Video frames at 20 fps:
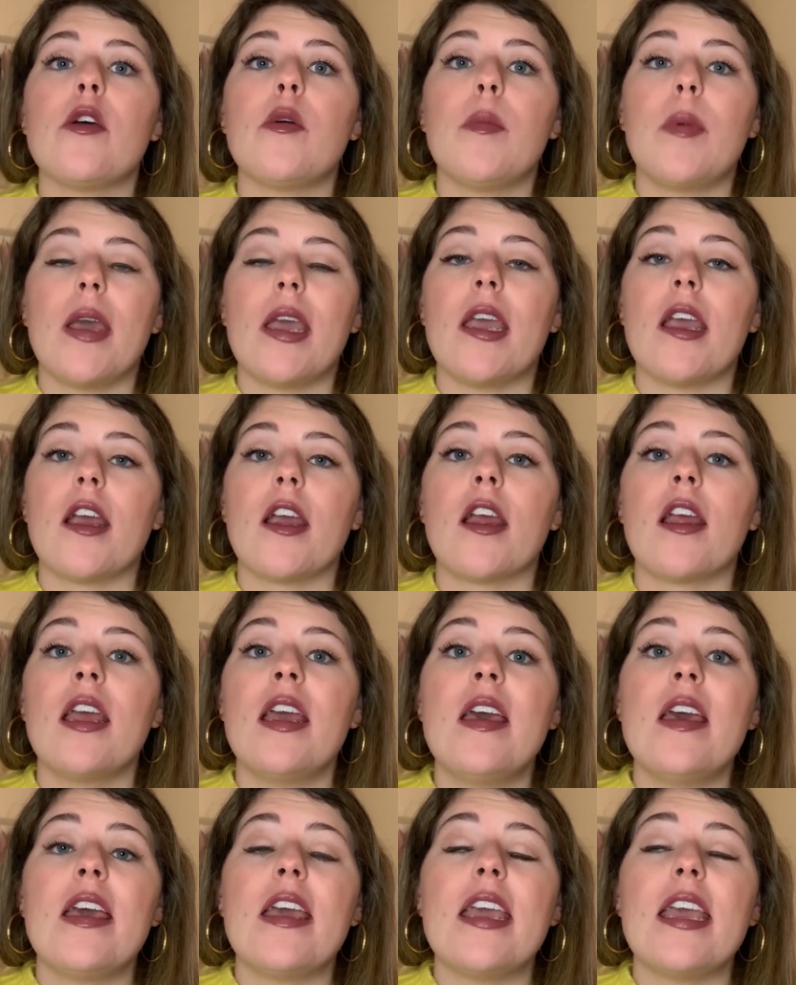pair,
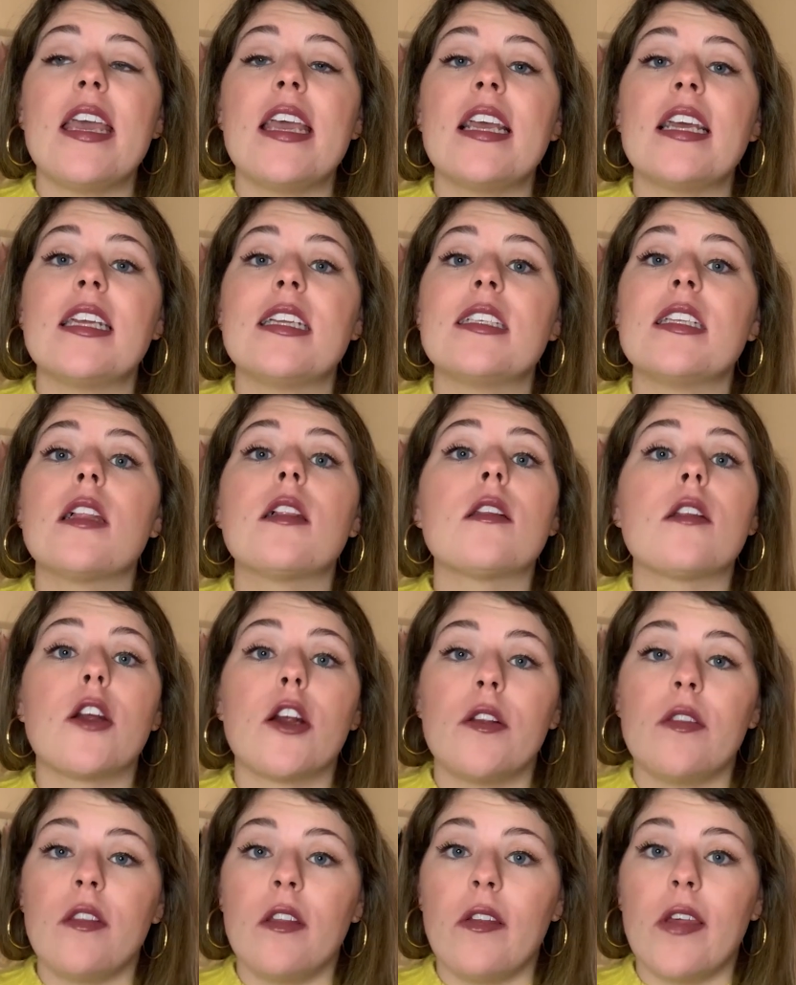is
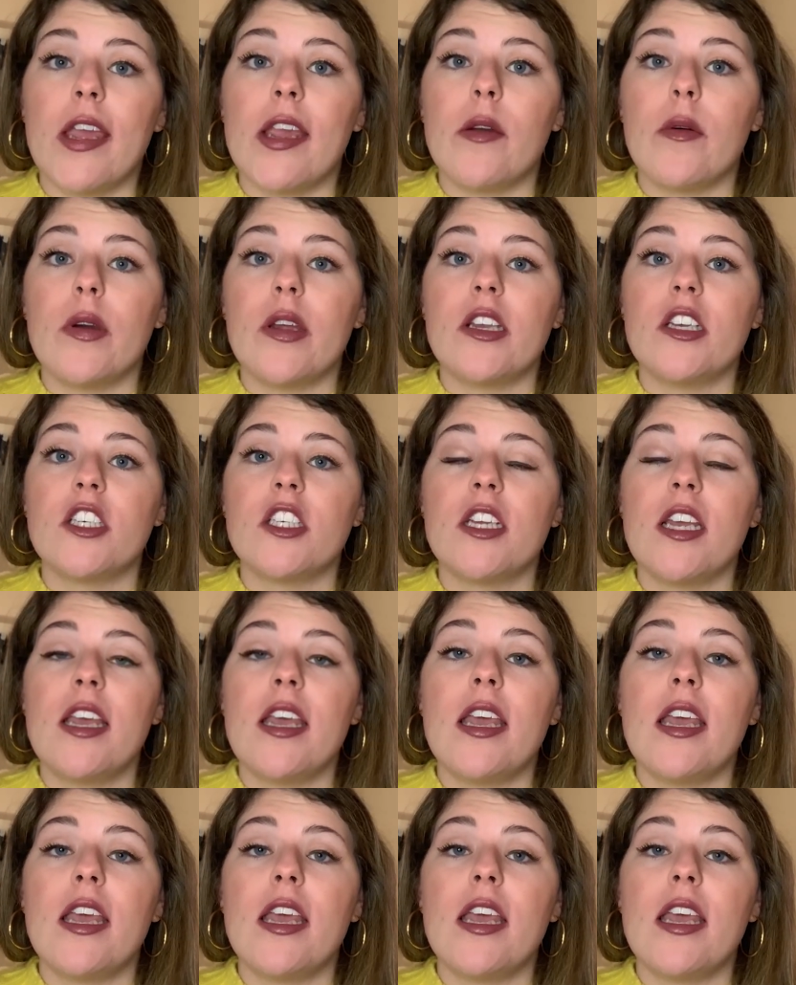learn the language.